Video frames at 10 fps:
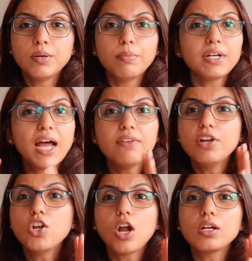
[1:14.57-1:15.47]
But I
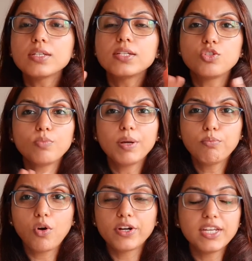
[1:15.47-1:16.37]
will not listen to my
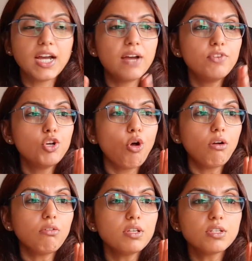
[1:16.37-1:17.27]
body, I will
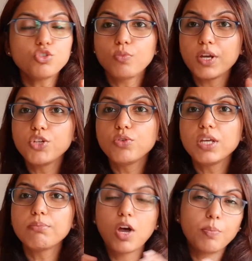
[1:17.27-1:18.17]
not listen to my
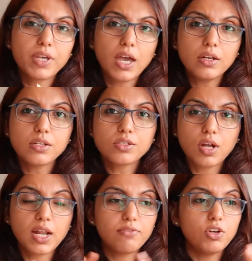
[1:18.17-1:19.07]
unique biomechanics,
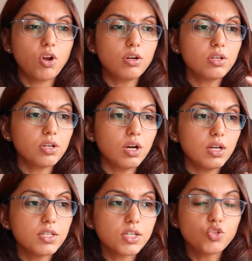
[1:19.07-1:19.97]
I will not
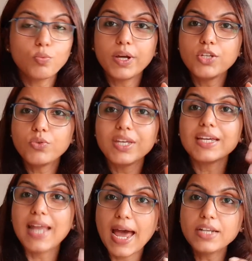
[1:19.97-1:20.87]
listen to my unique
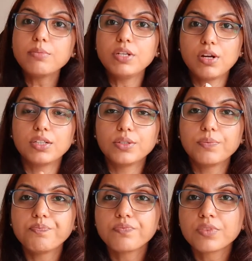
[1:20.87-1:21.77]
anatomy rather.
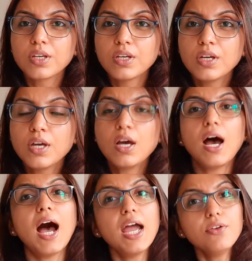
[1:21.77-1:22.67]

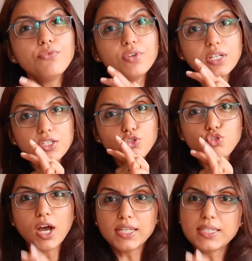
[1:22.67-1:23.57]
I will
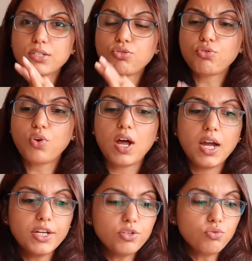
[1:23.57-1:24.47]
just
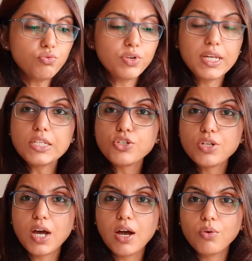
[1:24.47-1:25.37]
try to reach
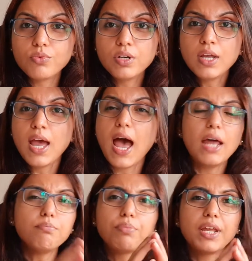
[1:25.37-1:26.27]
down
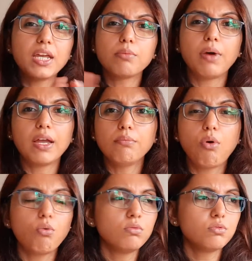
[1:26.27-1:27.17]
and break my
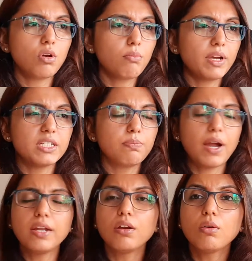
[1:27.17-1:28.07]
bones or my
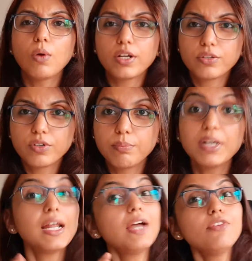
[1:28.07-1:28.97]
spine or whatever,
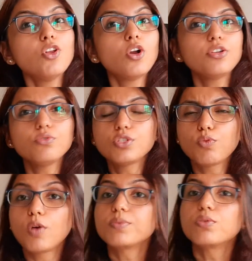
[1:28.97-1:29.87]
but I will not use
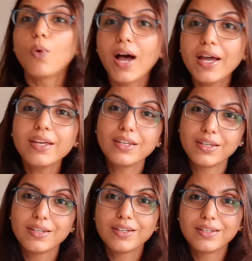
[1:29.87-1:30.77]
props. Why?
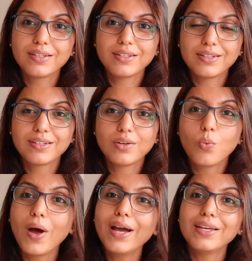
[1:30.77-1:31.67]

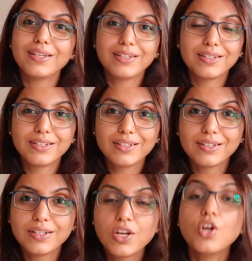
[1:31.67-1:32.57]
Why?
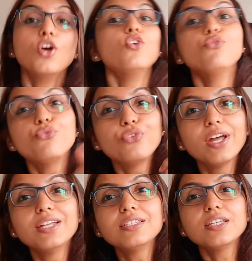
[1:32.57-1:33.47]

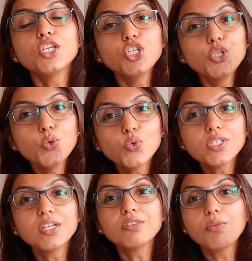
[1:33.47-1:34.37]
Friends,
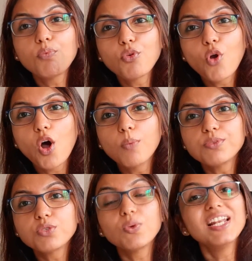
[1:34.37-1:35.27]
using the
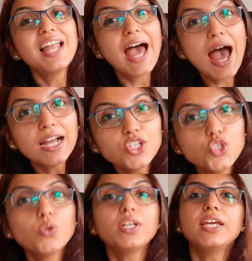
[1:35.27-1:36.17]
props will
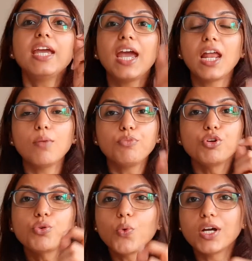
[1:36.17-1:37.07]
actually help
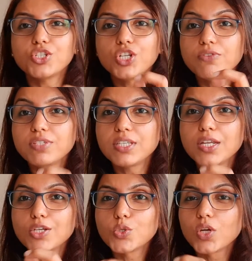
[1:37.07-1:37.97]
you to achieve
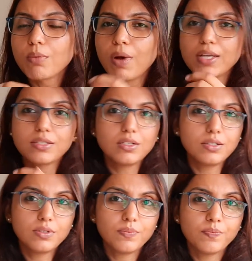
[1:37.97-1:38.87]
Sthira Sukham Asana.